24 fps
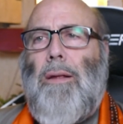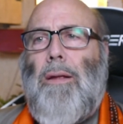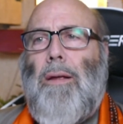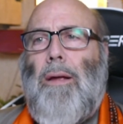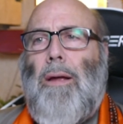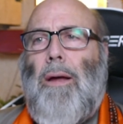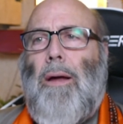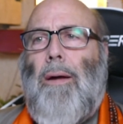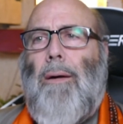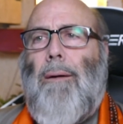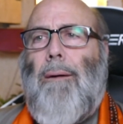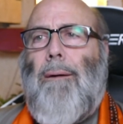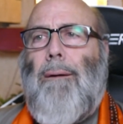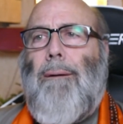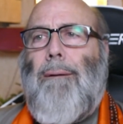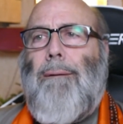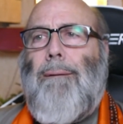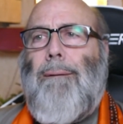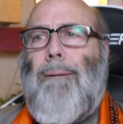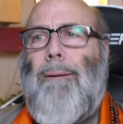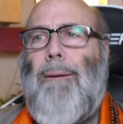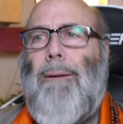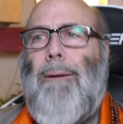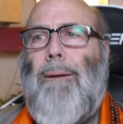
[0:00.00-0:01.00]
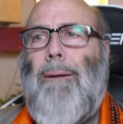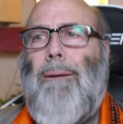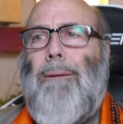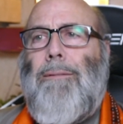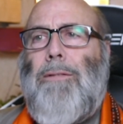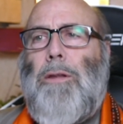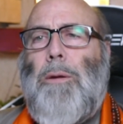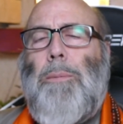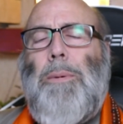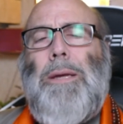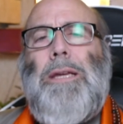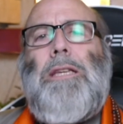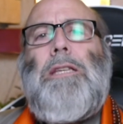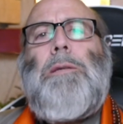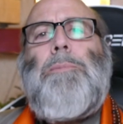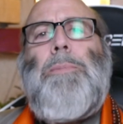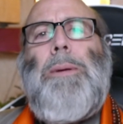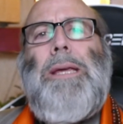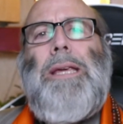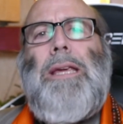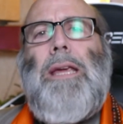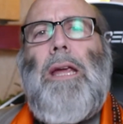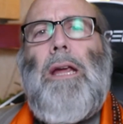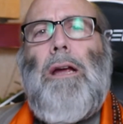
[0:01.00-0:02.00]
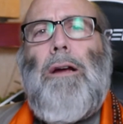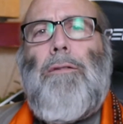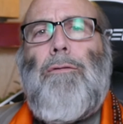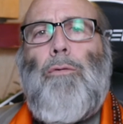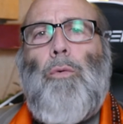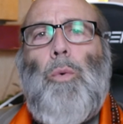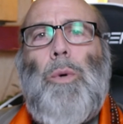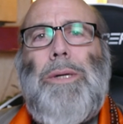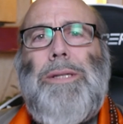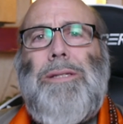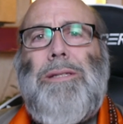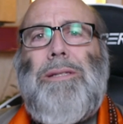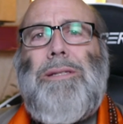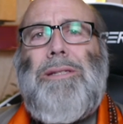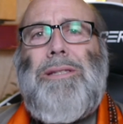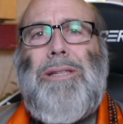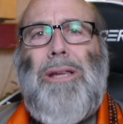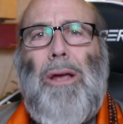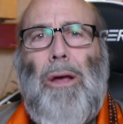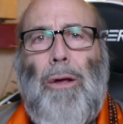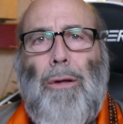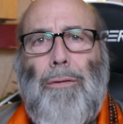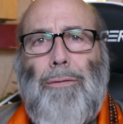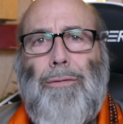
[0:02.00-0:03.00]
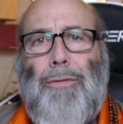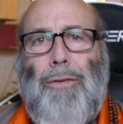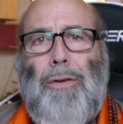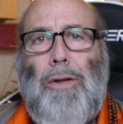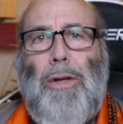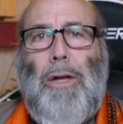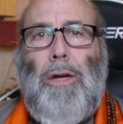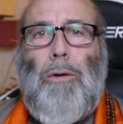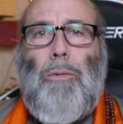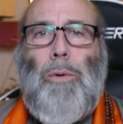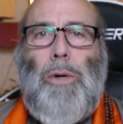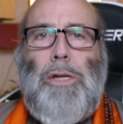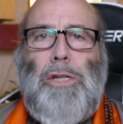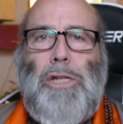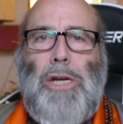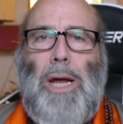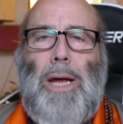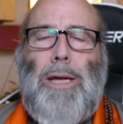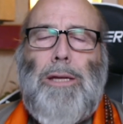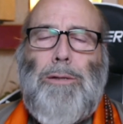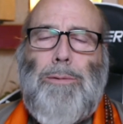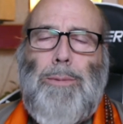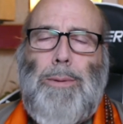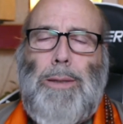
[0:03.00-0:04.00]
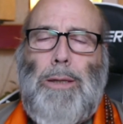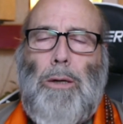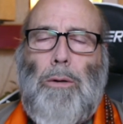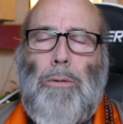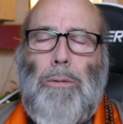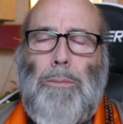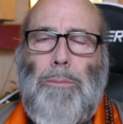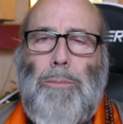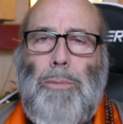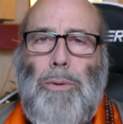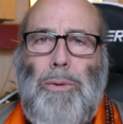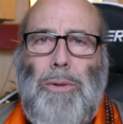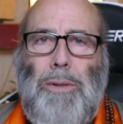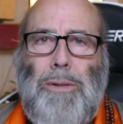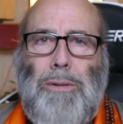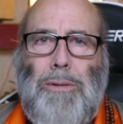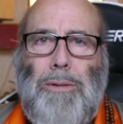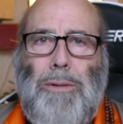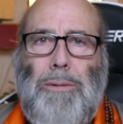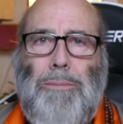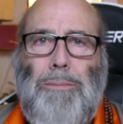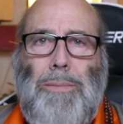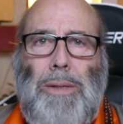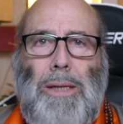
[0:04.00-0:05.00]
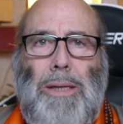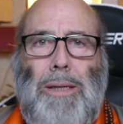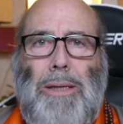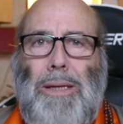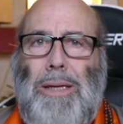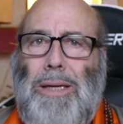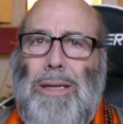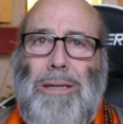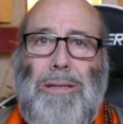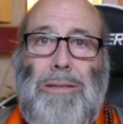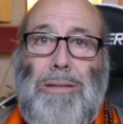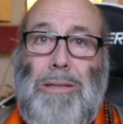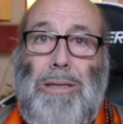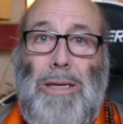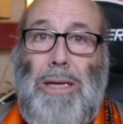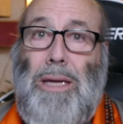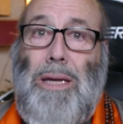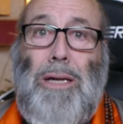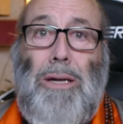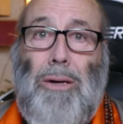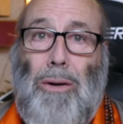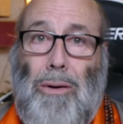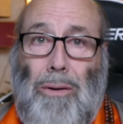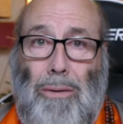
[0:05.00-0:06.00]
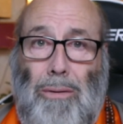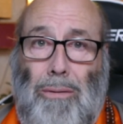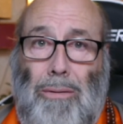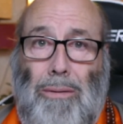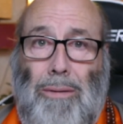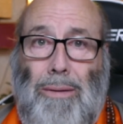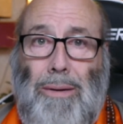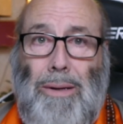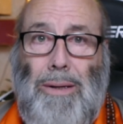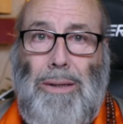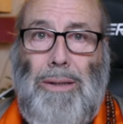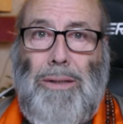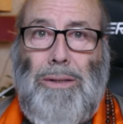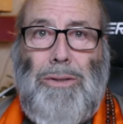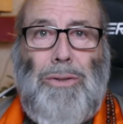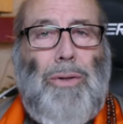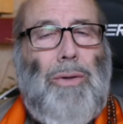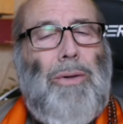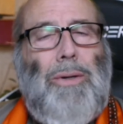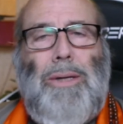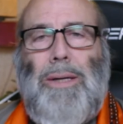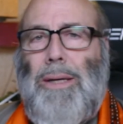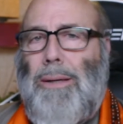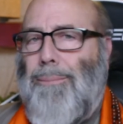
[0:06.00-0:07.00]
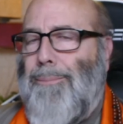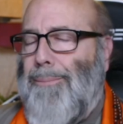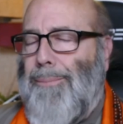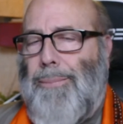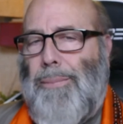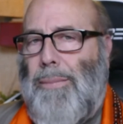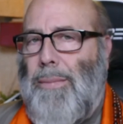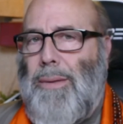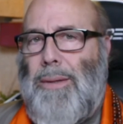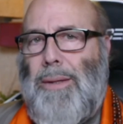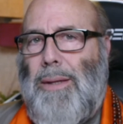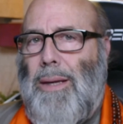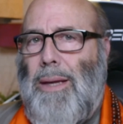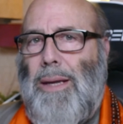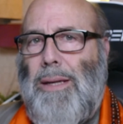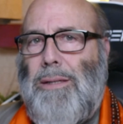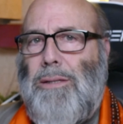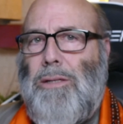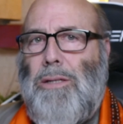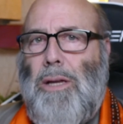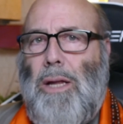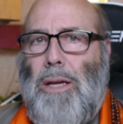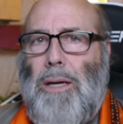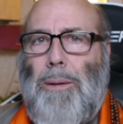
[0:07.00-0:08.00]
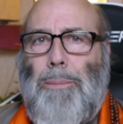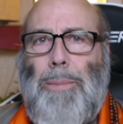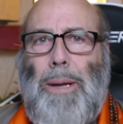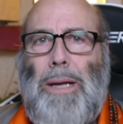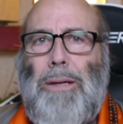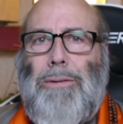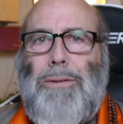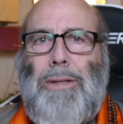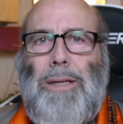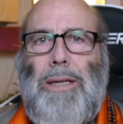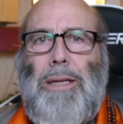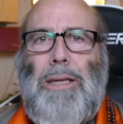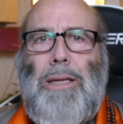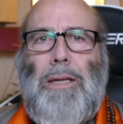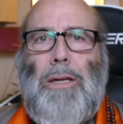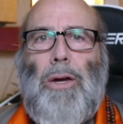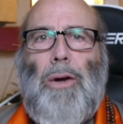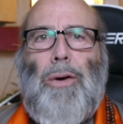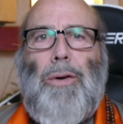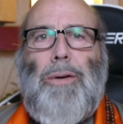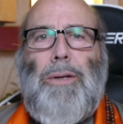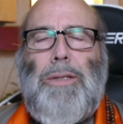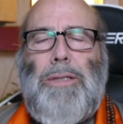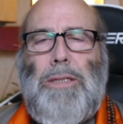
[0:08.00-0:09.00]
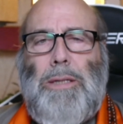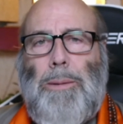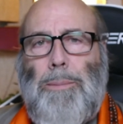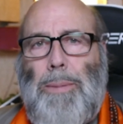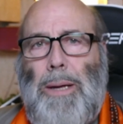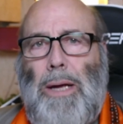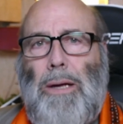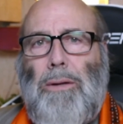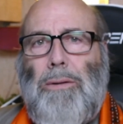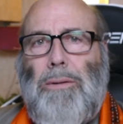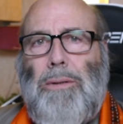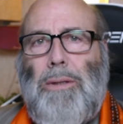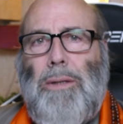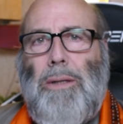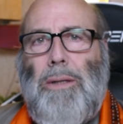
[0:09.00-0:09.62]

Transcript: uh, to be speaking of oneself, which, as we know in Buddhism, is ego. So it's not about the ego, it's about